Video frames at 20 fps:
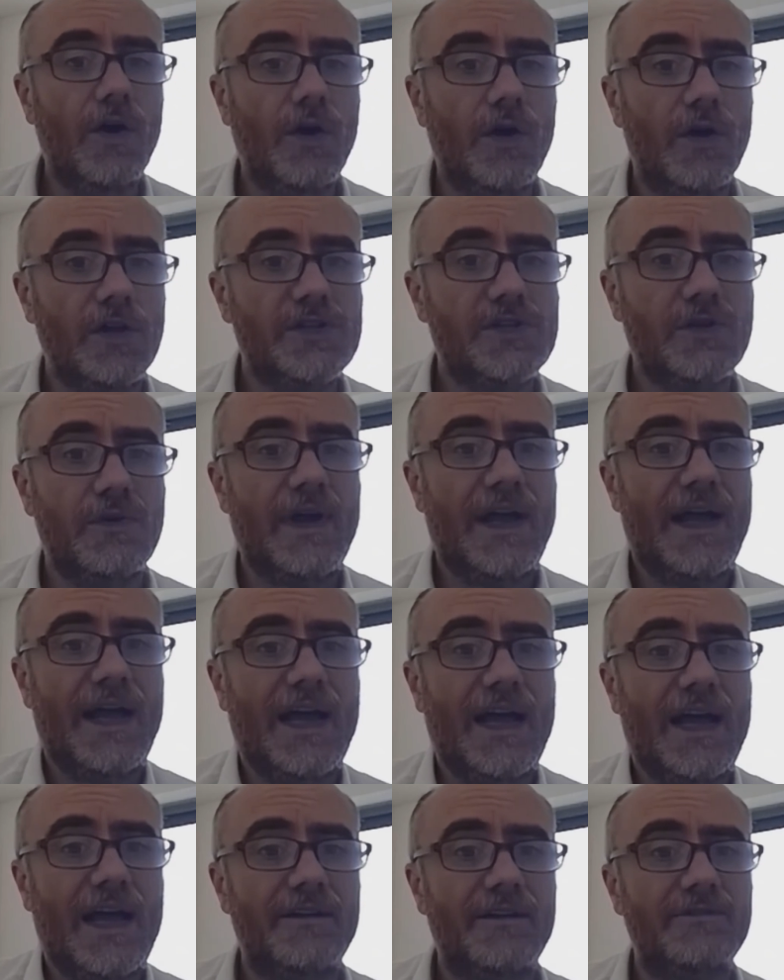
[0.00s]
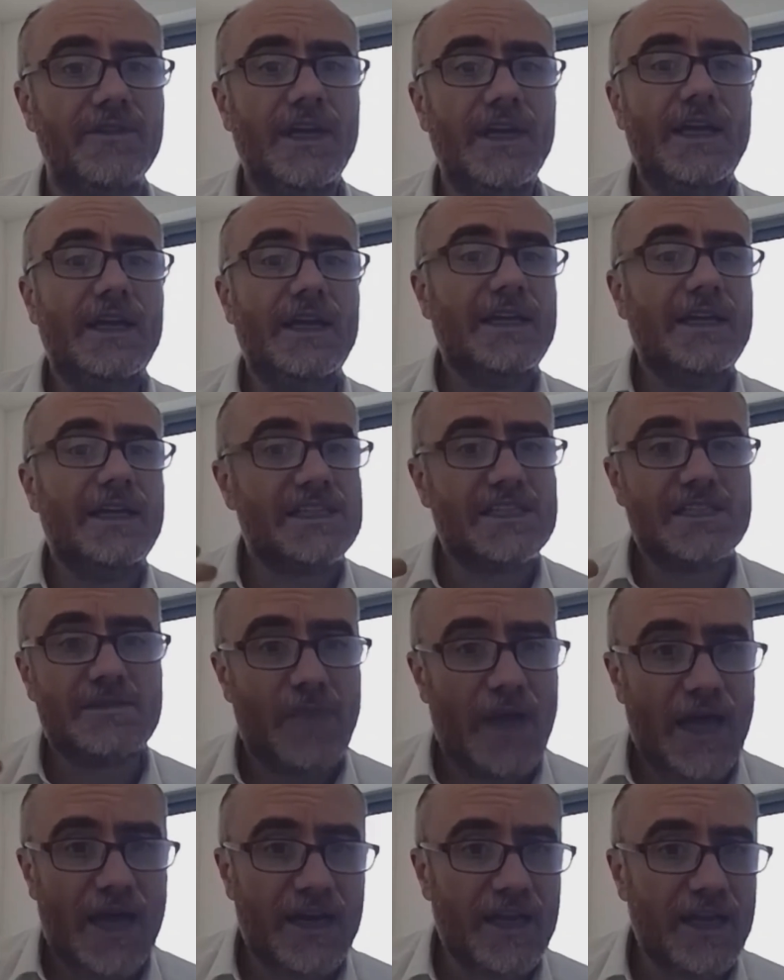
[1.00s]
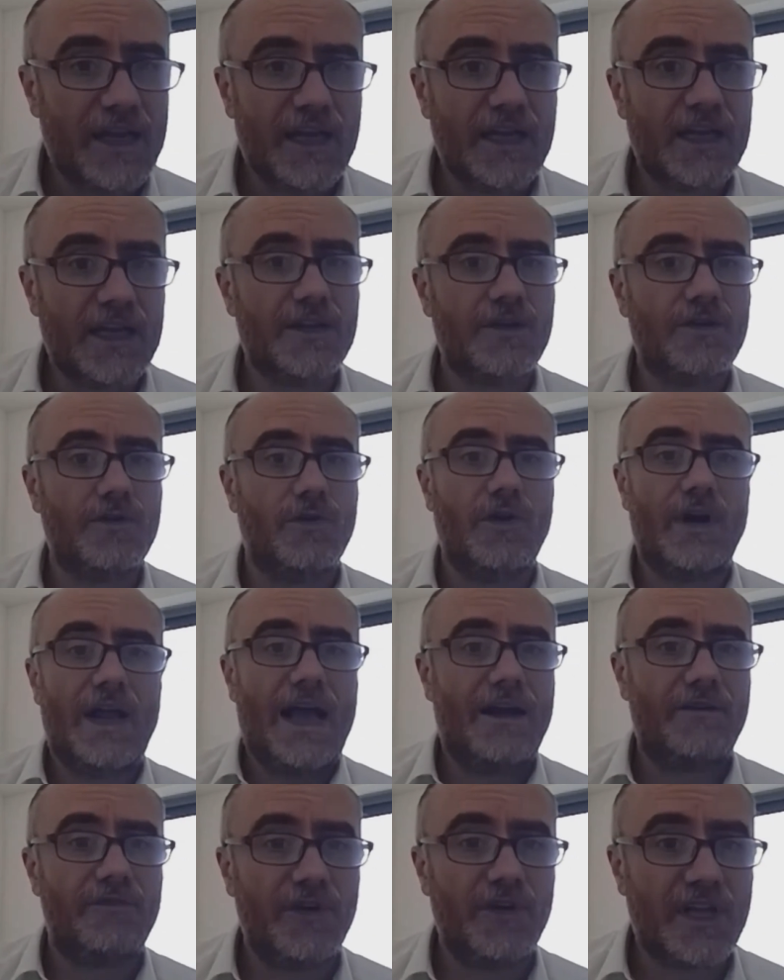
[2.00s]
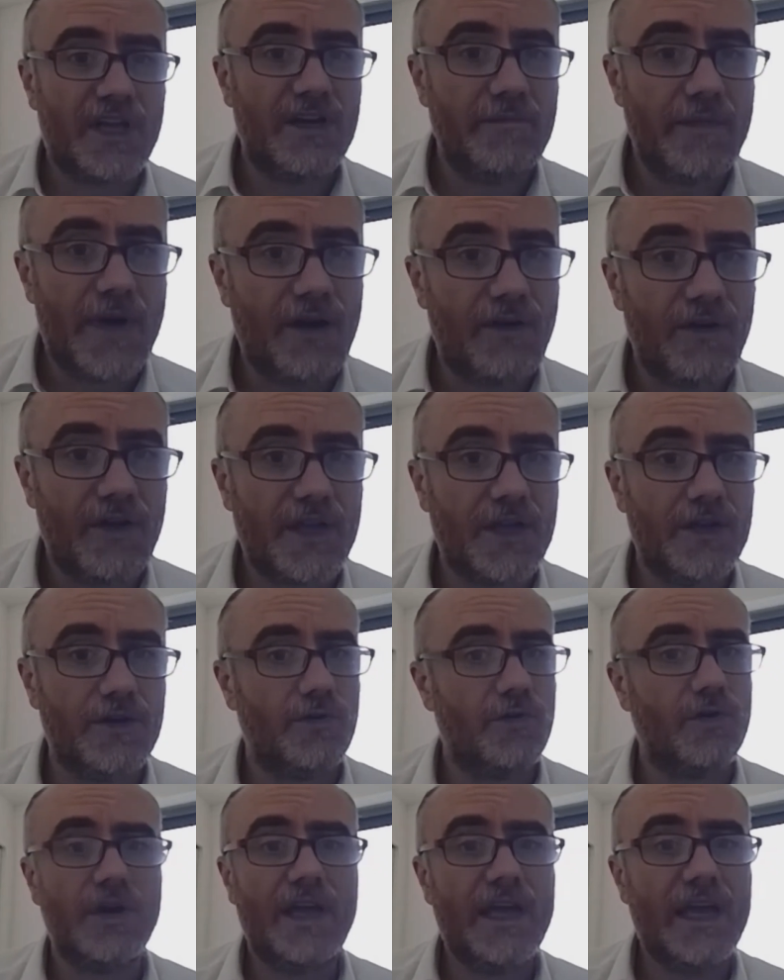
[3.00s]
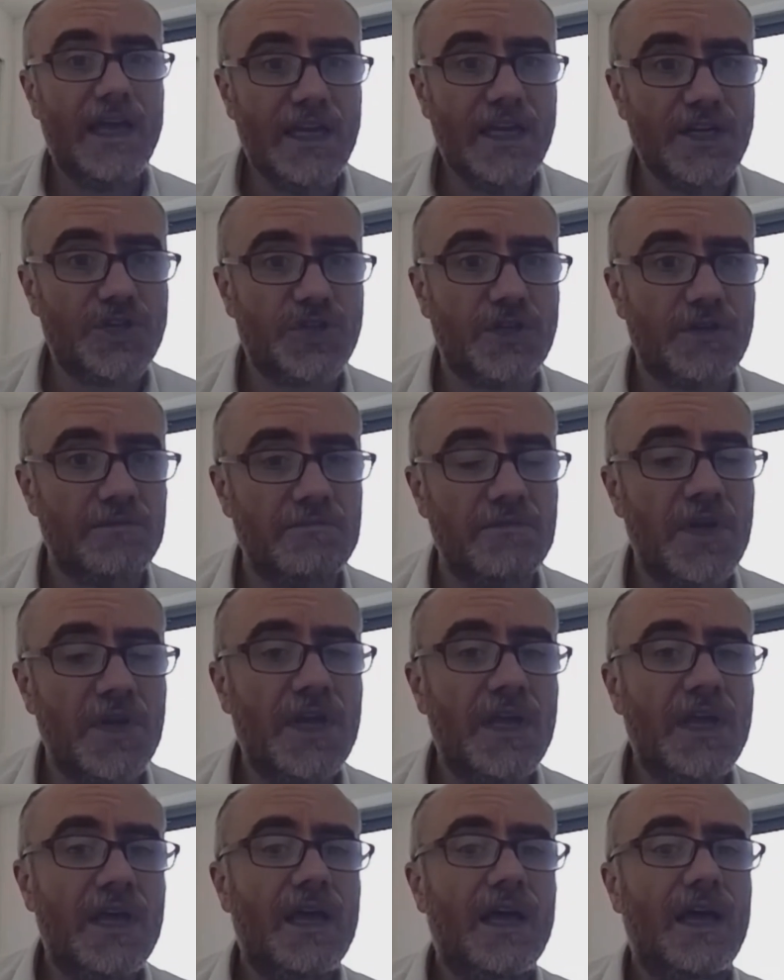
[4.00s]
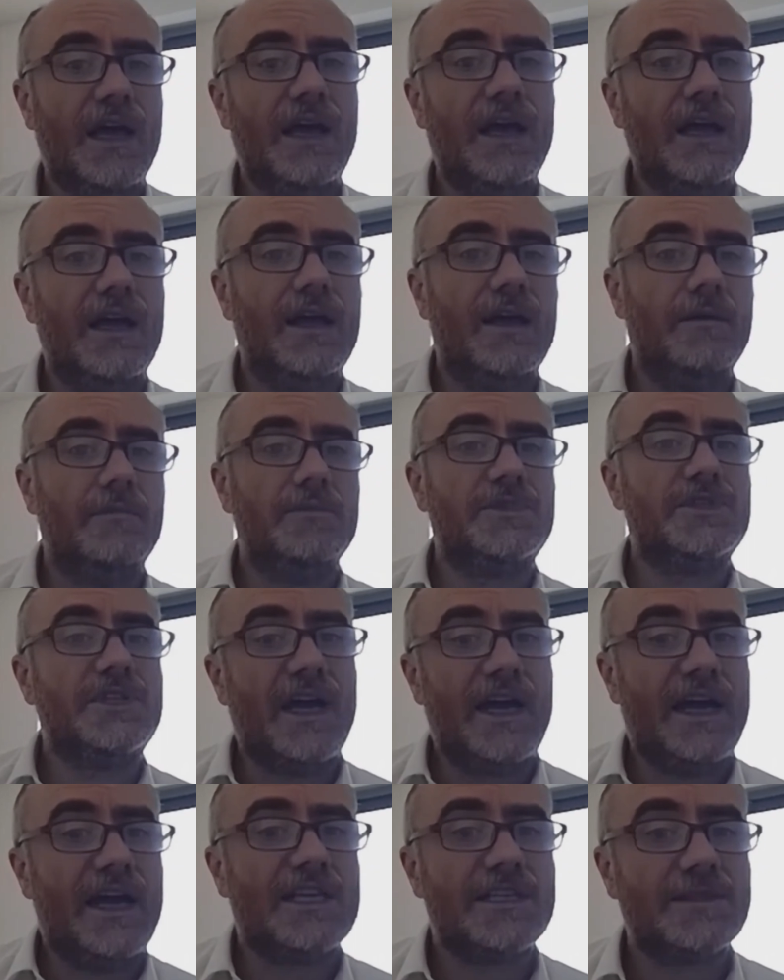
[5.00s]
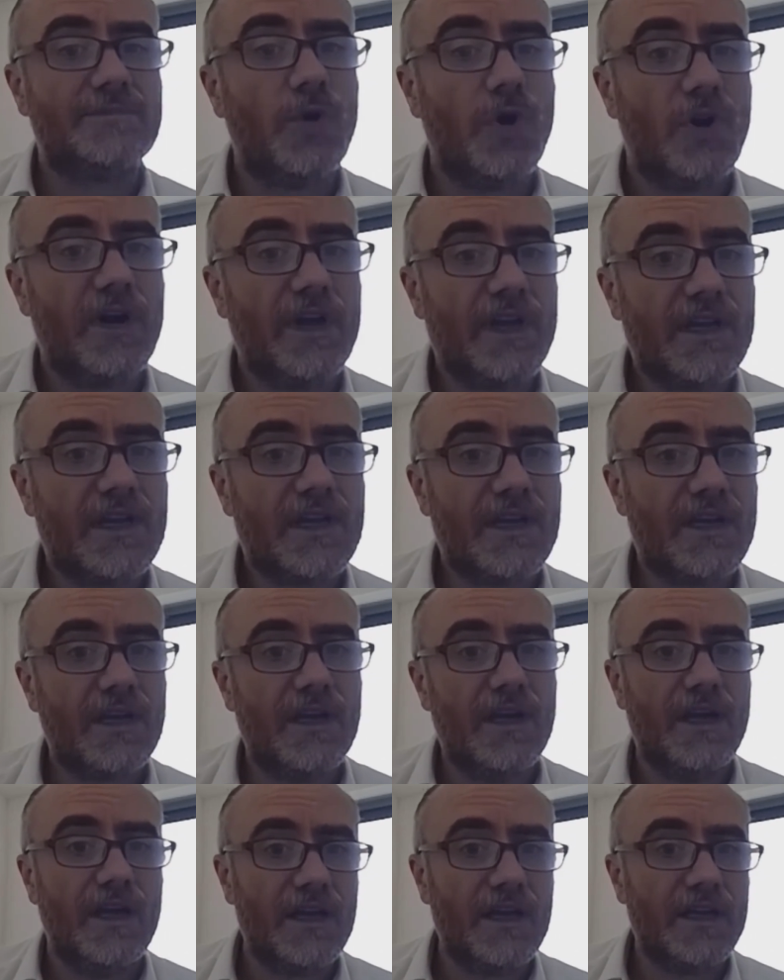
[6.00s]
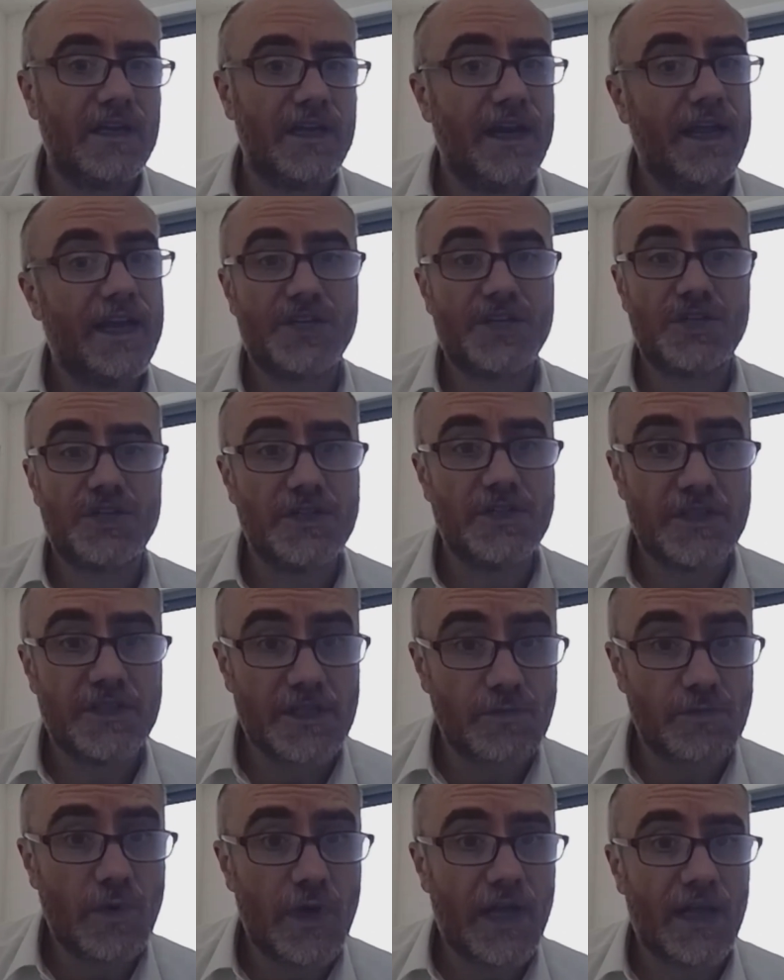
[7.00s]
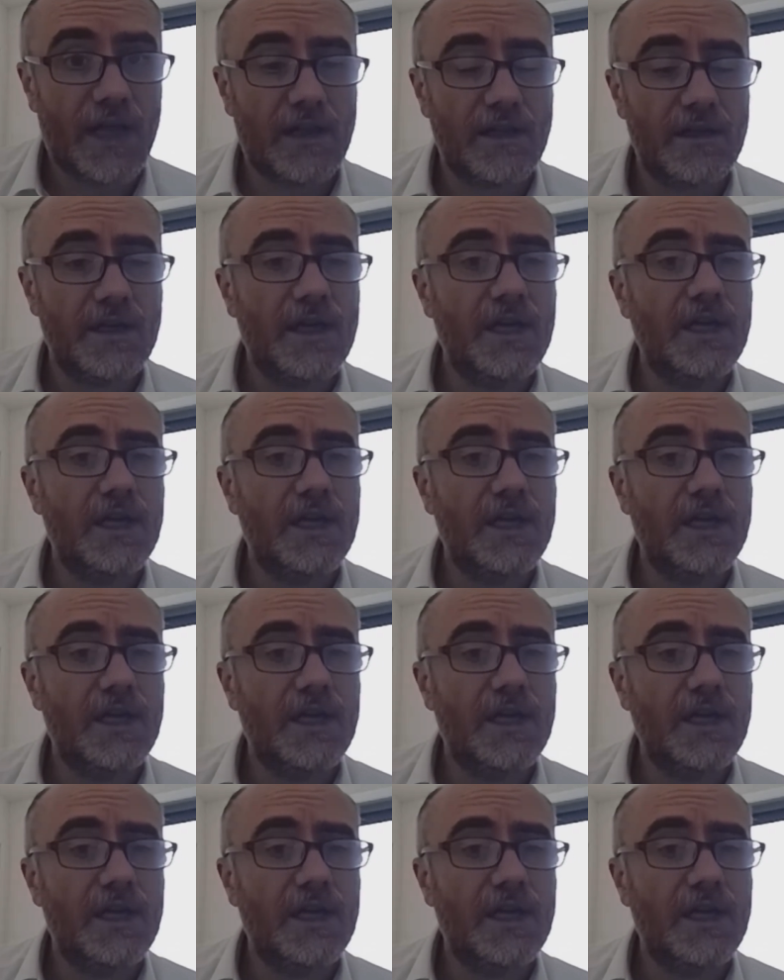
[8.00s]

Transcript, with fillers: also have Hispanic or African American or Asian um, diasporic uh, connections as well.